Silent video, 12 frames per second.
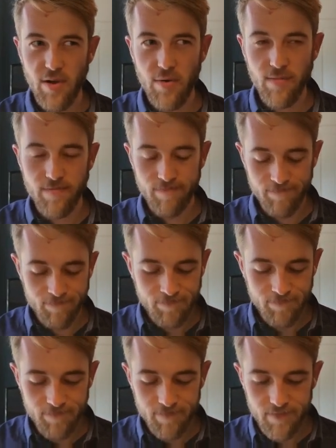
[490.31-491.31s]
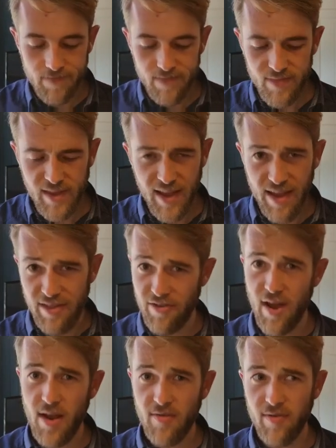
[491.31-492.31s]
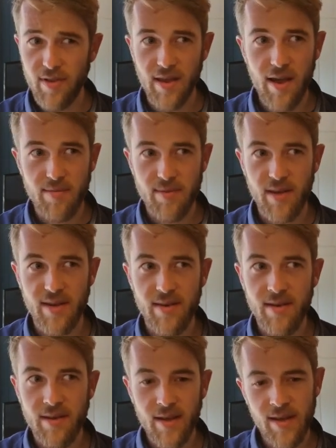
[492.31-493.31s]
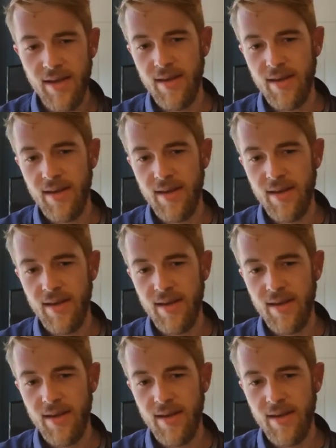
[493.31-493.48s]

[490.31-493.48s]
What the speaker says: ago, and they're not really updated.